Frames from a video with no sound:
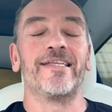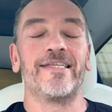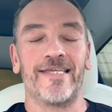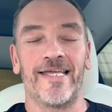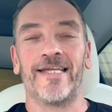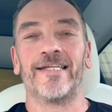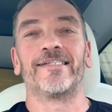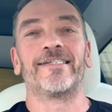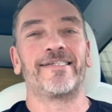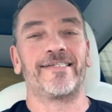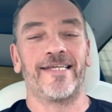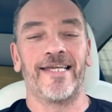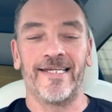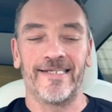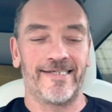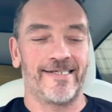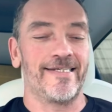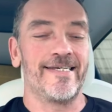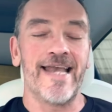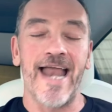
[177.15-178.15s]

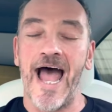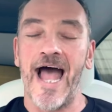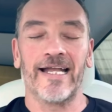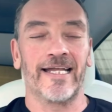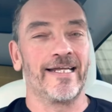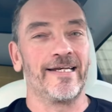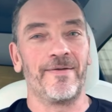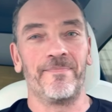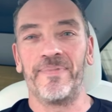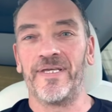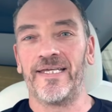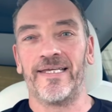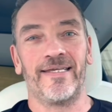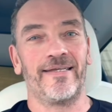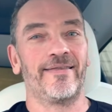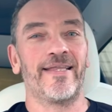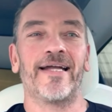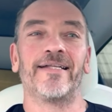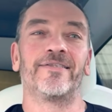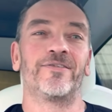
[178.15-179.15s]
it's not going to be,
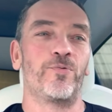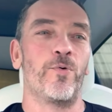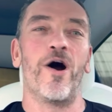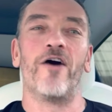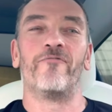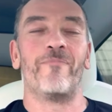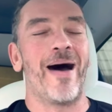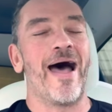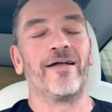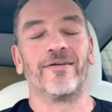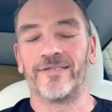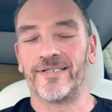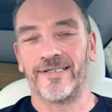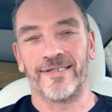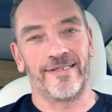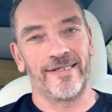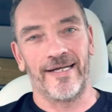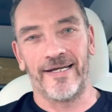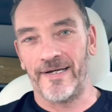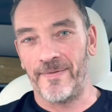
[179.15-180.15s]
that 12 miles
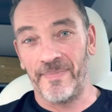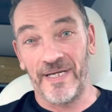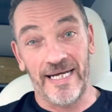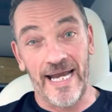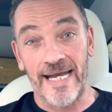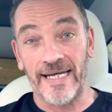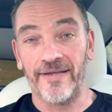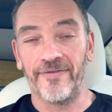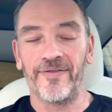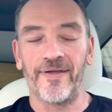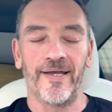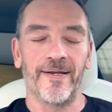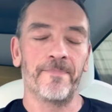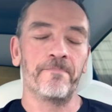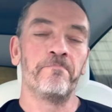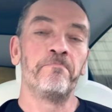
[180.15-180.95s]
isn't going to mean anything.